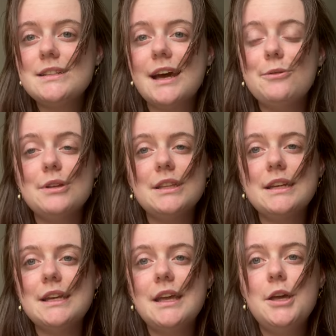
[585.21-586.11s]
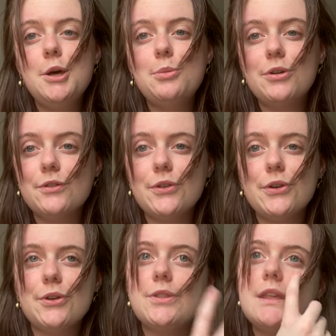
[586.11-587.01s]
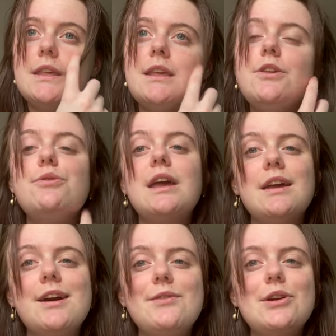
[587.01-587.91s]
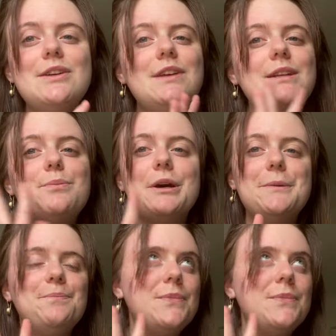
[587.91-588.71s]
I really prefer the UK cover of it, but